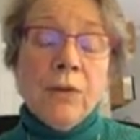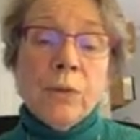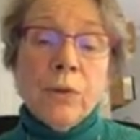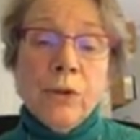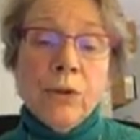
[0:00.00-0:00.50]

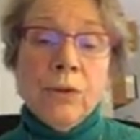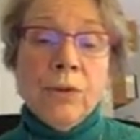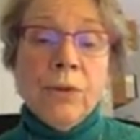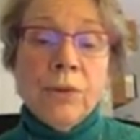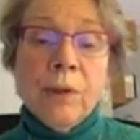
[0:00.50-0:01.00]
So when you
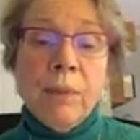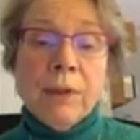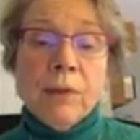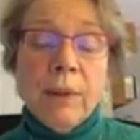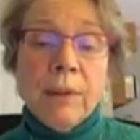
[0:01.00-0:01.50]
use the
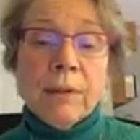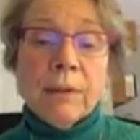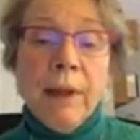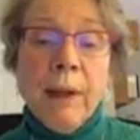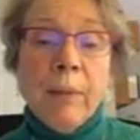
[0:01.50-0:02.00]
mixed
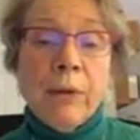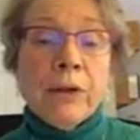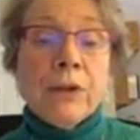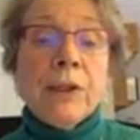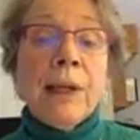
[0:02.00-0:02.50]
methods label,
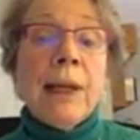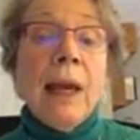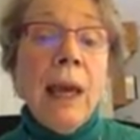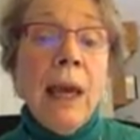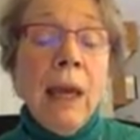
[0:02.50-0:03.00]
you're saying,
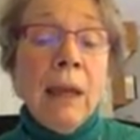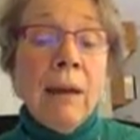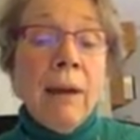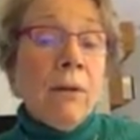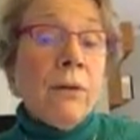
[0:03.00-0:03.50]
hey,
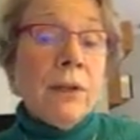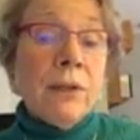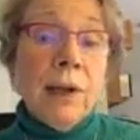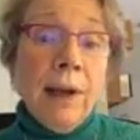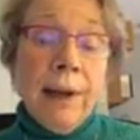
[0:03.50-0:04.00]
not only
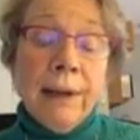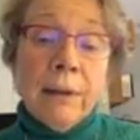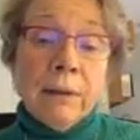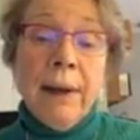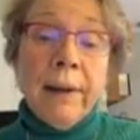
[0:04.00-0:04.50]
did I
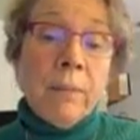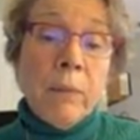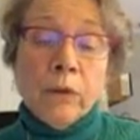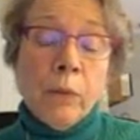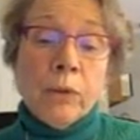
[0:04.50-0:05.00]
collect
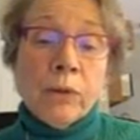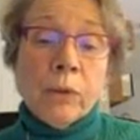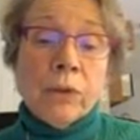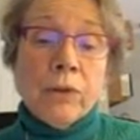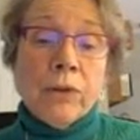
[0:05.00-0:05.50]
multiple
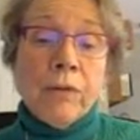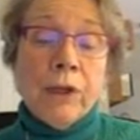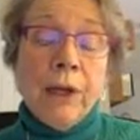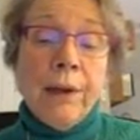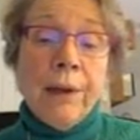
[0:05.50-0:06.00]
sources of
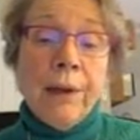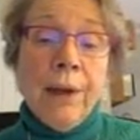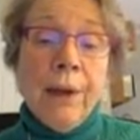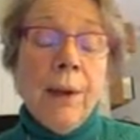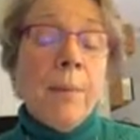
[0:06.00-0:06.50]
data,
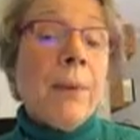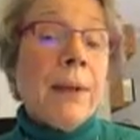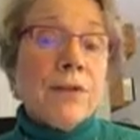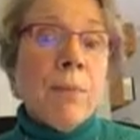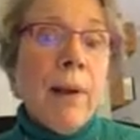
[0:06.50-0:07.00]
but
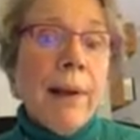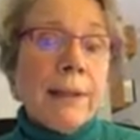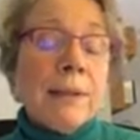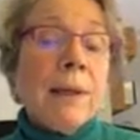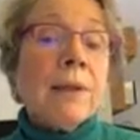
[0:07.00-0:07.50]
it's my
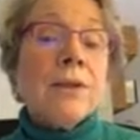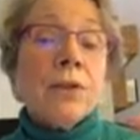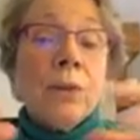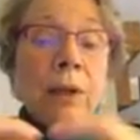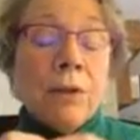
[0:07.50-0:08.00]
intent
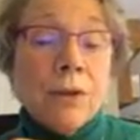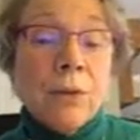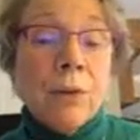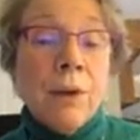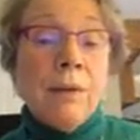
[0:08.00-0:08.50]
to
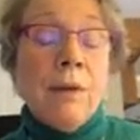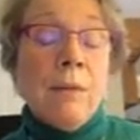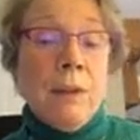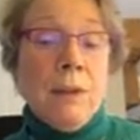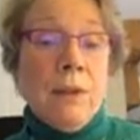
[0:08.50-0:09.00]
integrate
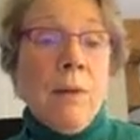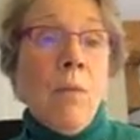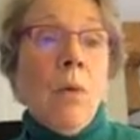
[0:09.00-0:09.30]
them in some